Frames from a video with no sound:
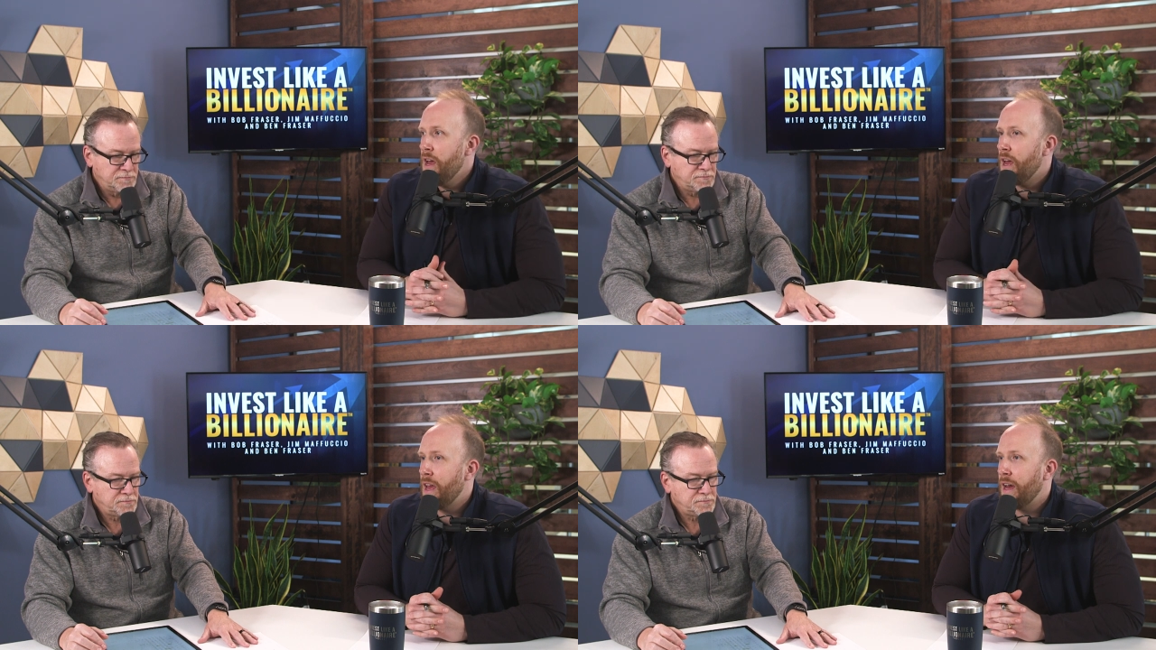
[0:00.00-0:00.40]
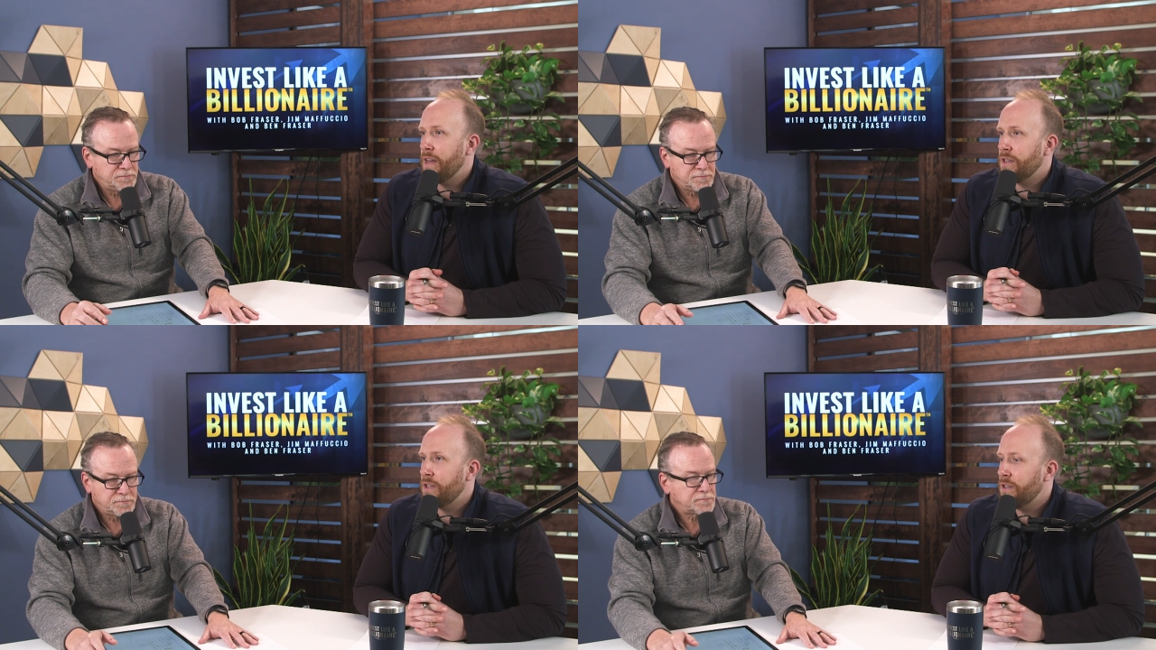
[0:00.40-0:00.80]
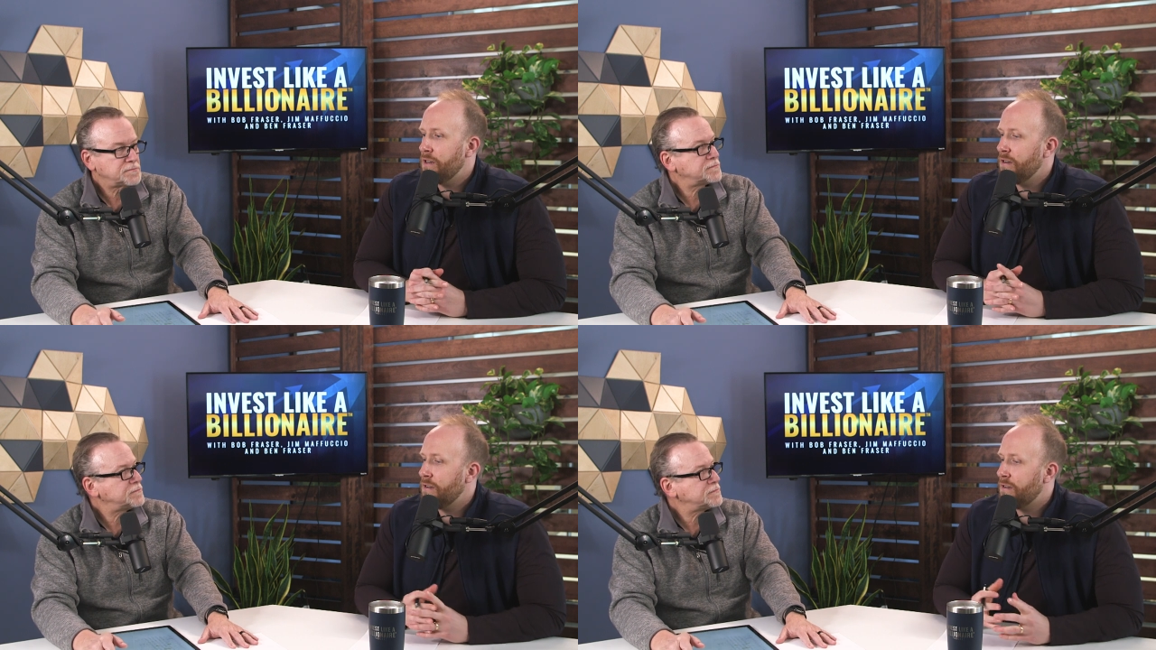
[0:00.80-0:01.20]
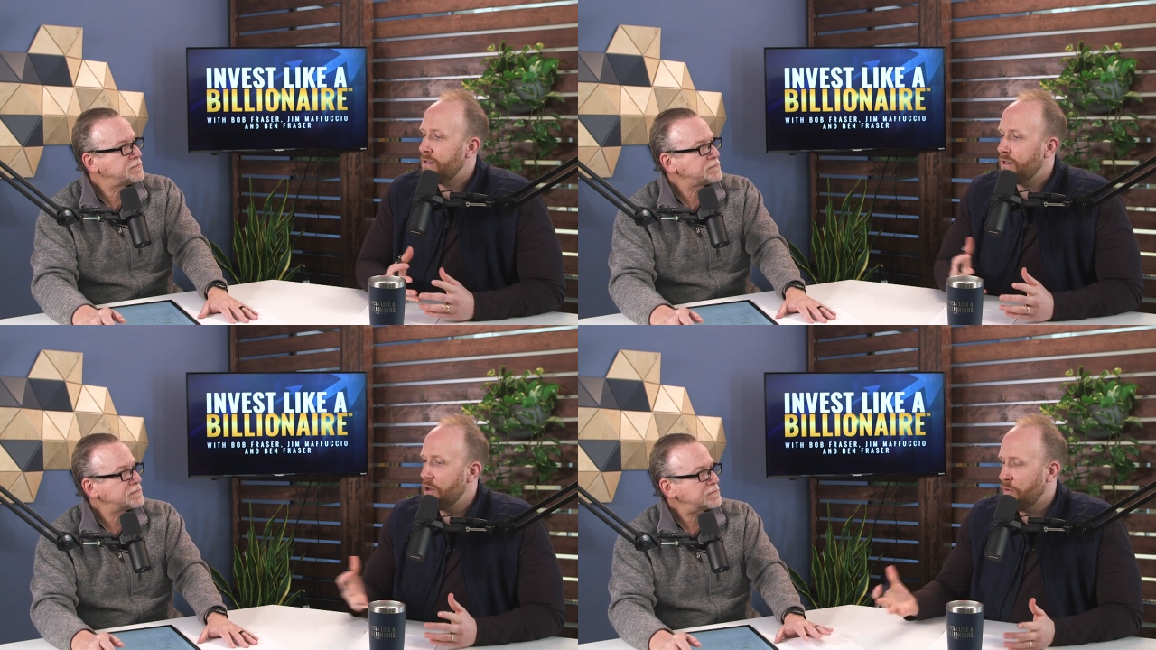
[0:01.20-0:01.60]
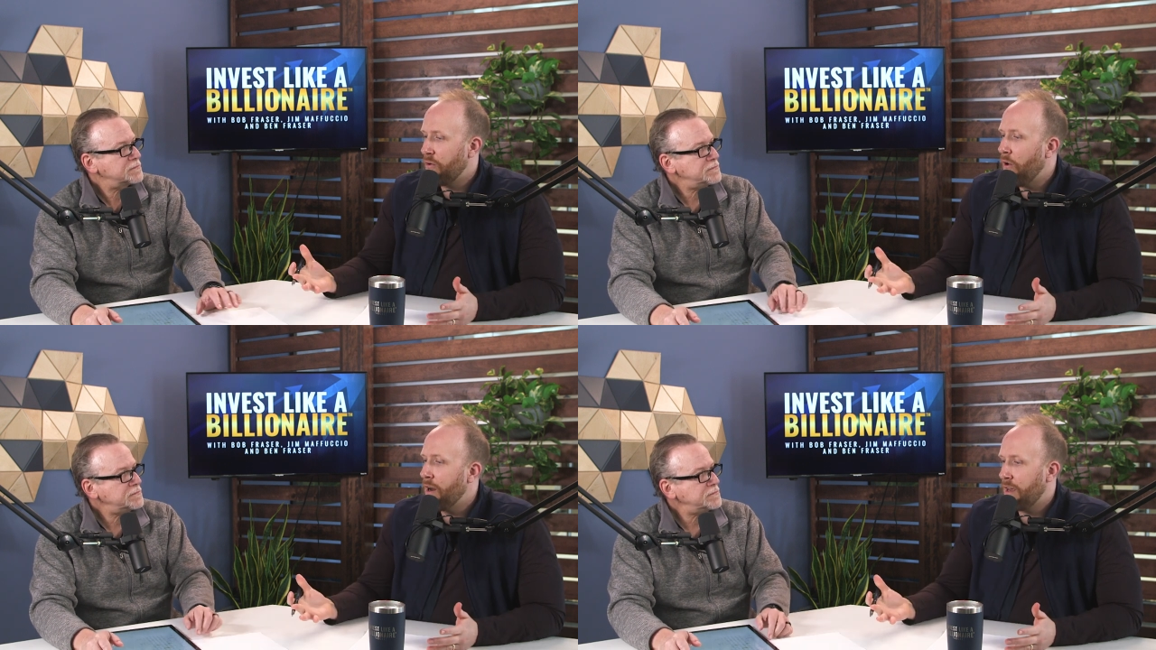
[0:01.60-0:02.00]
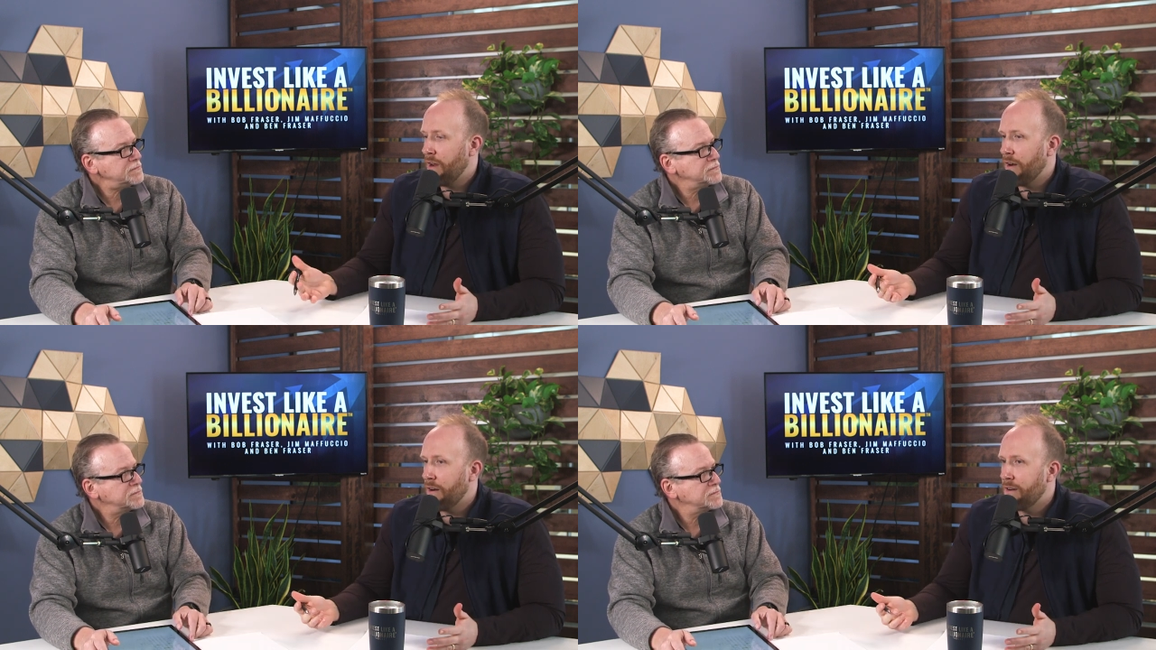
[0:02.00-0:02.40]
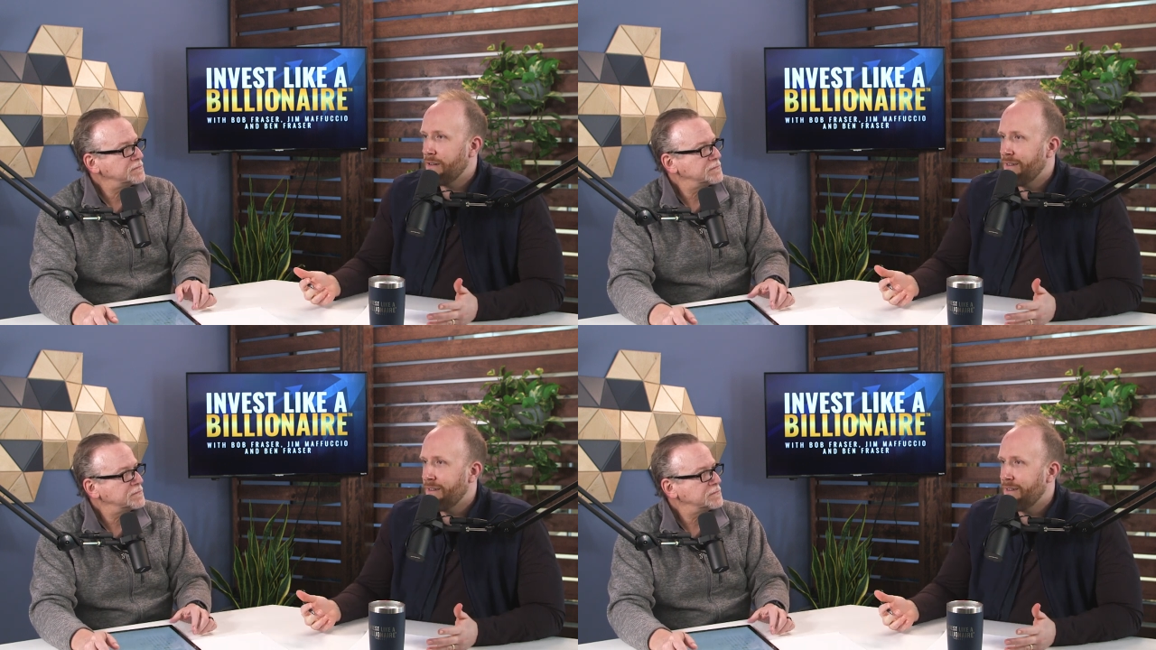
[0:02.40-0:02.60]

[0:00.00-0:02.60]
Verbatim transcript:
Speaker 1: and to your point here,